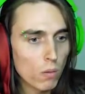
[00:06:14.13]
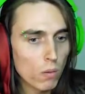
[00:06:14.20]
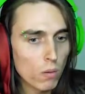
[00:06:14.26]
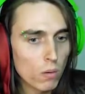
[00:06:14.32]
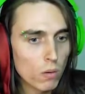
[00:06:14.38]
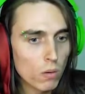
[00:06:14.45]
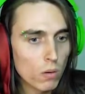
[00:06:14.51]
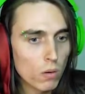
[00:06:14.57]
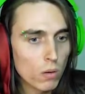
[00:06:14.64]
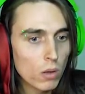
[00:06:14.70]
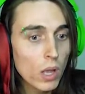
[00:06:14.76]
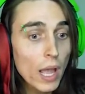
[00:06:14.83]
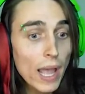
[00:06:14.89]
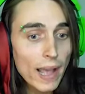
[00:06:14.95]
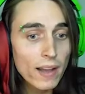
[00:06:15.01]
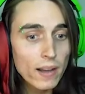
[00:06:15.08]
Oh.
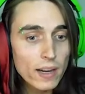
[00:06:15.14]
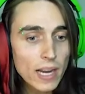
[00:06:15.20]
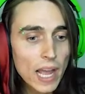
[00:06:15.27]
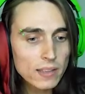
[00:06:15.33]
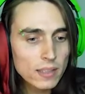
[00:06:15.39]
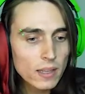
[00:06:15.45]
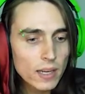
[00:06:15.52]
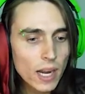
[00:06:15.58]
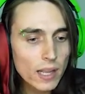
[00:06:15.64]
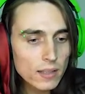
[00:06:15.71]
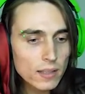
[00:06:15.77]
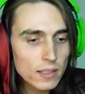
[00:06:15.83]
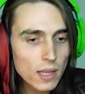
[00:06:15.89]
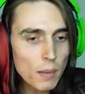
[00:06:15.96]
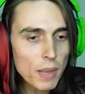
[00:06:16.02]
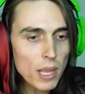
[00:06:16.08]
Hey, rat,
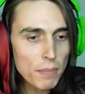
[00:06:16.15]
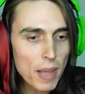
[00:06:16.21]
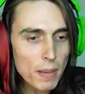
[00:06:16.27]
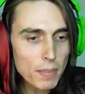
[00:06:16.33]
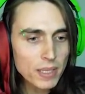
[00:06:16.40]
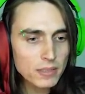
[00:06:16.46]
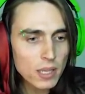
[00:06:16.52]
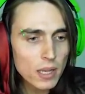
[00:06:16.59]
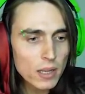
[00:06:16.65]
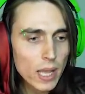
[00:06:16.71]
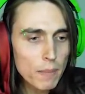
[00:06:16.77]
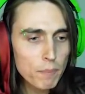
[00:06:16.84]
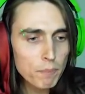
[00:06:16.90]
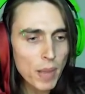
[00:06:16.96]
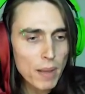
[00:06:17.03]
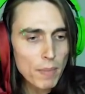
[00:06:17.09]
rat, come here, babies!
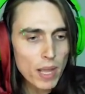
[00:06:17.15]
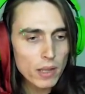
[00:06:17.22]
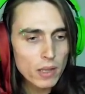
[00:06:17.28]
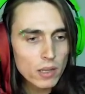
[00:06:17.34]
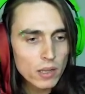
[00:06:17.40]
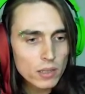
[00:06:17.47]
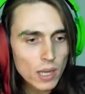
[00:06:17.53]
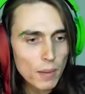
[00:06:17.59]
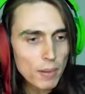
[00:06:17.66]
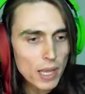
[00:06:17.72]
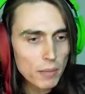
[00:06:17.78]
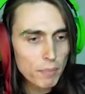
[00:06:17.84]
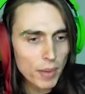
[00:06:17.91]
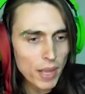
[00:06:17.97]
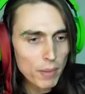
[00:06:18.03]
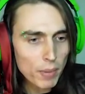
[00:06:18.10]
Hey, baby! Come
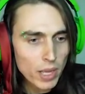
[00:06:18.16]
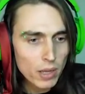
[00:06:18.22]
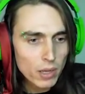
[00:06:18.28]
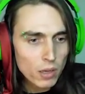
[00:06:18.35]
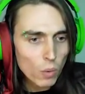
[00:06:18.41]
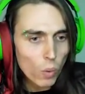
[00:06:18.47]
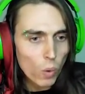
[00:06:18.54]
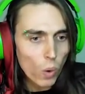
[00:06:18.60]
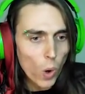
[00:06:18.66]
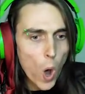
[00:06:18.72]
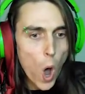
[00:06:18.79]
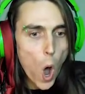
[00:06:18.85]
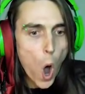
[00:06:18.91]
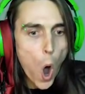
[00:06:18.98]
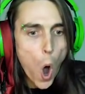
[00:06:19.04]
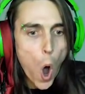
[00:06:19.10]
here, baby!
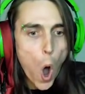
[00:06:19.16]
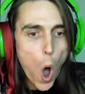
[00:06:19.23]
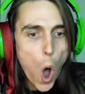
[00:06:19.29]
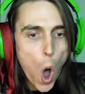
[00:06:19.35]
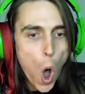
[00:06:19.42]
Oh!